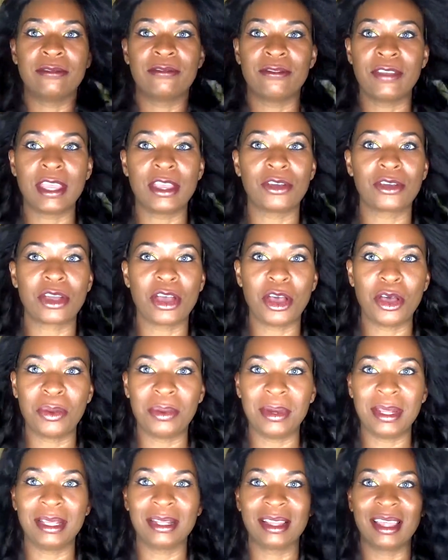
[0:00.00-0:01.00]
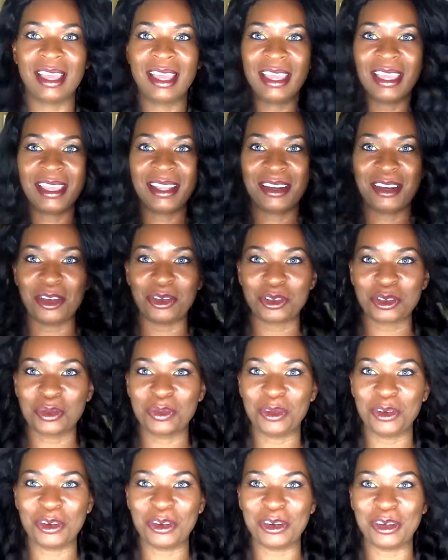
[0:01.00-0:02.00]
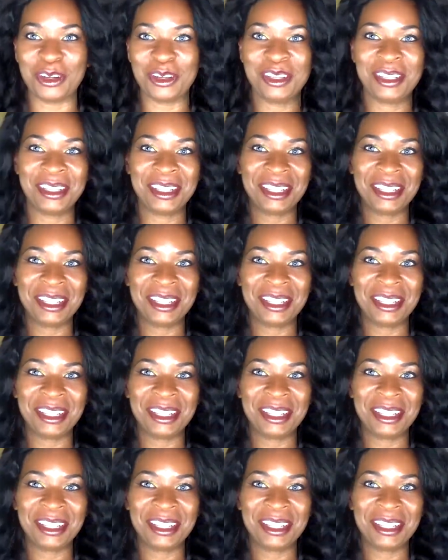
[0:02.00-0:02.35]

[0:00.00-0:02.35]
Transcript: finger combing it like no tomorrow.